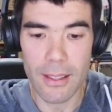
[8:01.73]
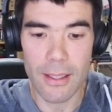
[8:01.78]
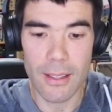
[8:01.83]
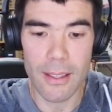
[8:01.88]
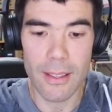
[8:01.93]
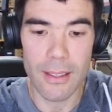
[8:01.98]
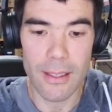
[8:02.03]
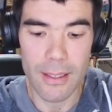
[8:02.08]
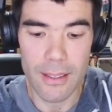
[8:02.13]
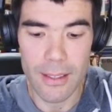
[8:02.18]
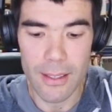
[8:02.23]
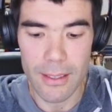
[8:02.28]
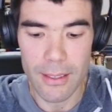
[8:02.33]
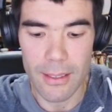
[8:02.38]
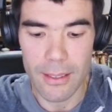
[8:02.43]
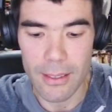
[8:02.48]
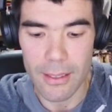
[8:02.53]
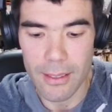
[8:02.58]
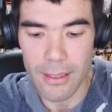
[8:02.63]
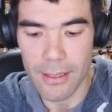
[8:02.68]

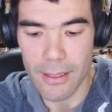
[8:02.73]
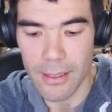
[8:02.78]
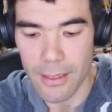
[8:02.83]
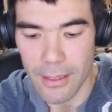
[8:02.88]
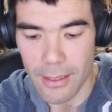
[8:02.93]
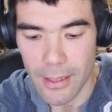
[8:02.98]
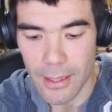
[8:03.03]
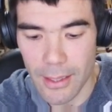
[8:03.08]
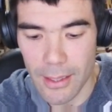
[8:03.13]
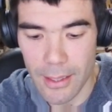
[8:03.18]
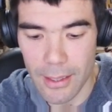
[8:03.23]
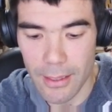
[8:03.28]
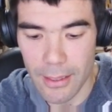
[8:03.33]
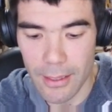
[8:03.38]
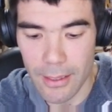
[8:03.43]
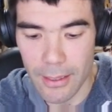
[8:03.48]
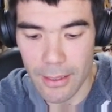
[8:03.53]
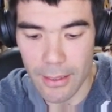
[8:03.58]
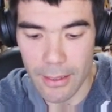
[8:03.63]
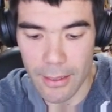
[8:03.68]

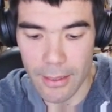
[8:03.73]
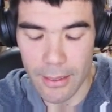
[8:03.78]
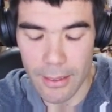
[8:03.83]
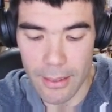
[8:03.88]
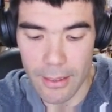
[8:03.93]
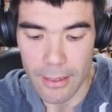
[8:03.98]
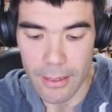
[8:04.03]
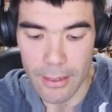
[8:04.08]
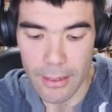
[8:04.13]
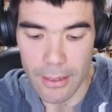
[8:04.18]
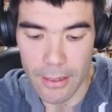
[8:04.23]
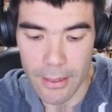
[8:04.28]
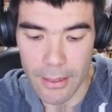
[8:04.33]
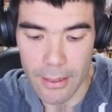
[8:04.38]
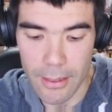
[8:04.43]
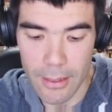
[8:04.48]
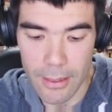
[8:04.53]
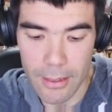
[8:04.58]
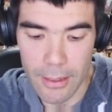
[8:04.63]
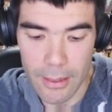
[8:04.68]

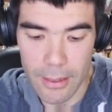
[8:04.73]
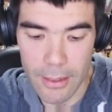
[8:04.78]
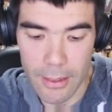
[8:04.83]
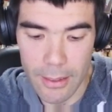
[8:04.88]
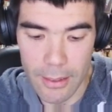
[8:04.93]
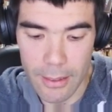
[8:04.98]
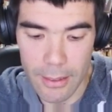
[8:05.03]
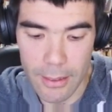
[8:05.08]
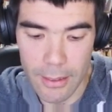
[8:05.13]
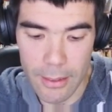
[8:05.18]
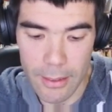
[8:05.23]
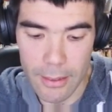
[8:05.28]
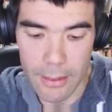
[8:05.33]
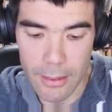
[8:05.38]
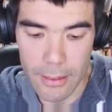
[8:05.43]
Nothing is said.